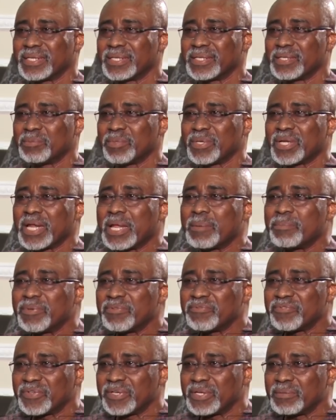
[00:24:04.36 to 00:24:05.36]
they'll be
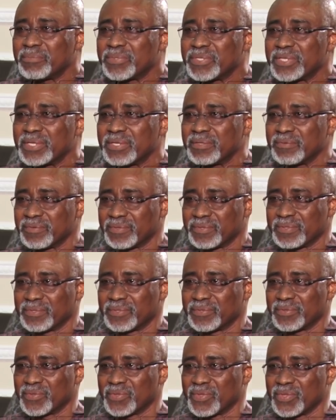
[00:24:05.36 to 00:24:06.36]
clapping for themselves.
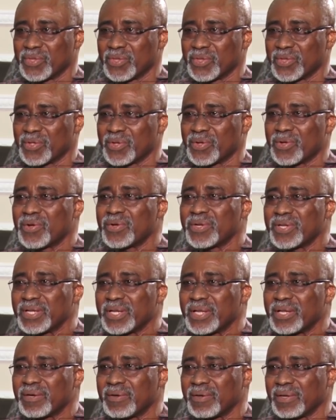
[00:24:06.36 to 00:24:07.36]

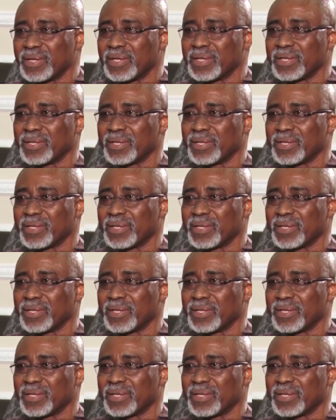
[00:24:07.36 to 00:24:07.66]
Ordinarily,